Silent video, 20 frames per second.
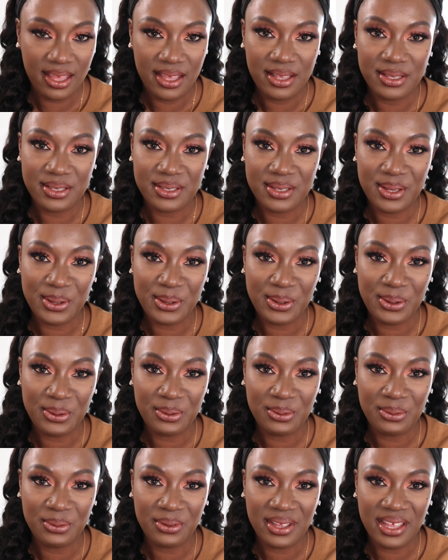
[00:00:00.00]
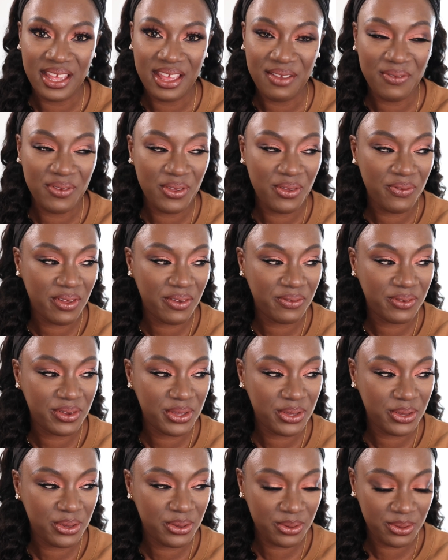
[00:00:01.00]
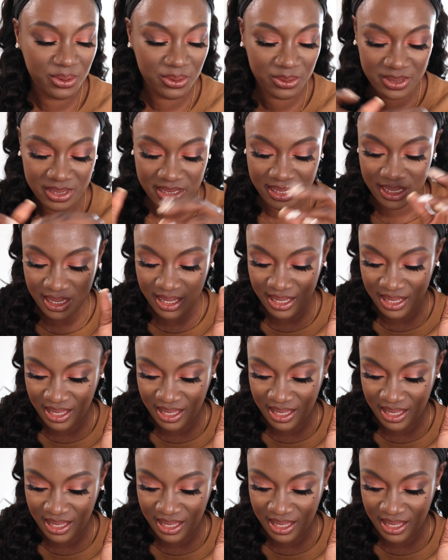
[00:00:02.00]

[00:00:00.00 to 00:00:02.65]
So if you've ever used